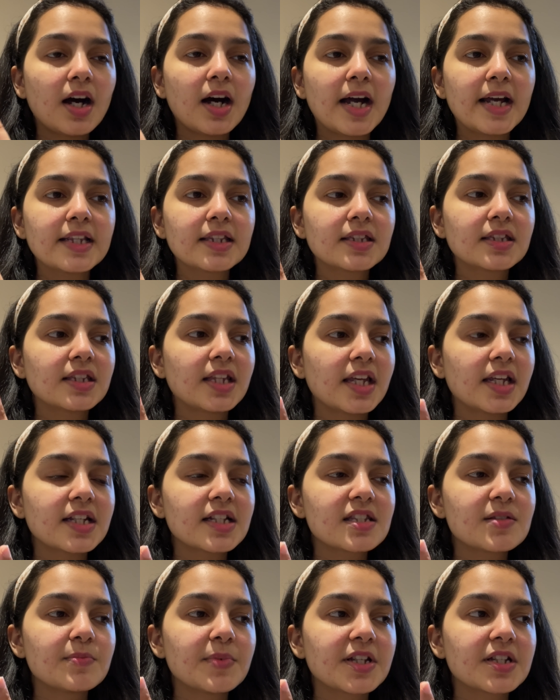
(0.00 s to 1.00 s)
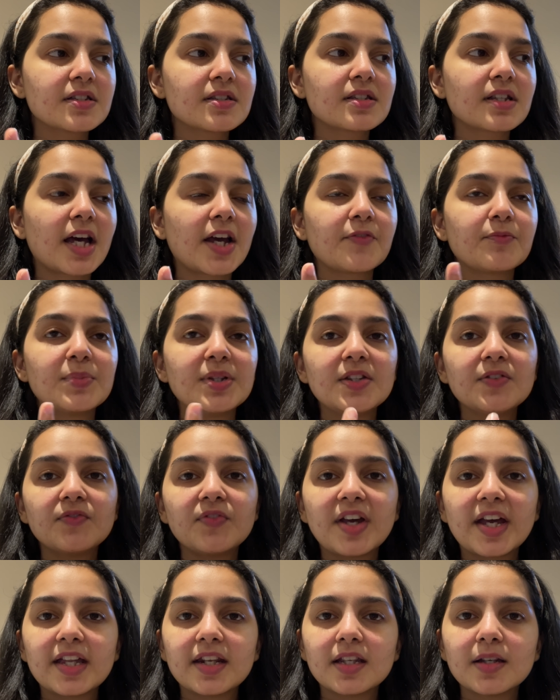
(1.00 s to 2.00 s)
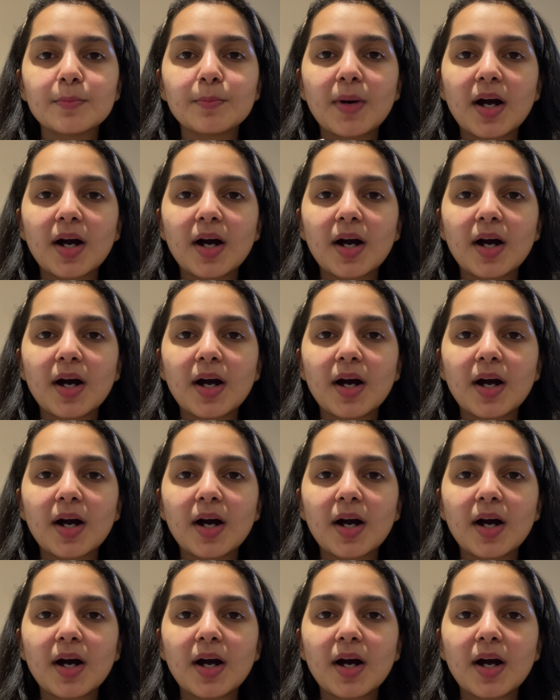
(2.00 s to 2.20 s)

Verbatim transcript: I think it's because I've been wearing